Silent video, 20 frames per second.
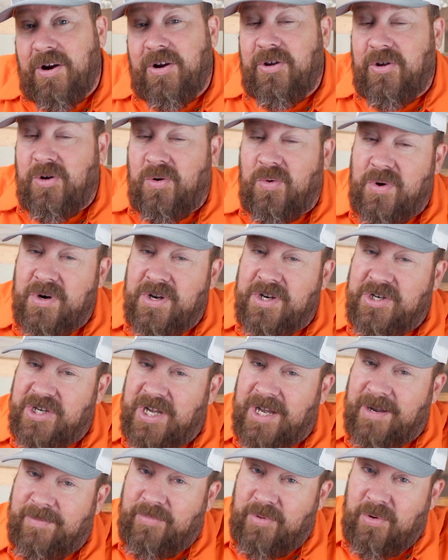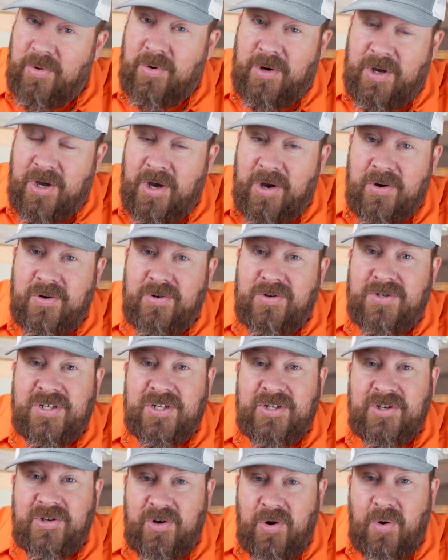you'll want to check pool codes
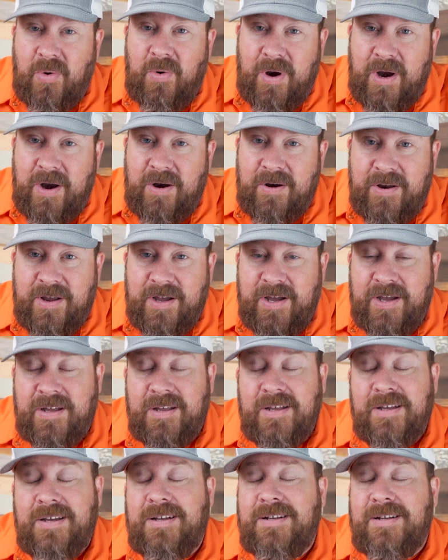in your area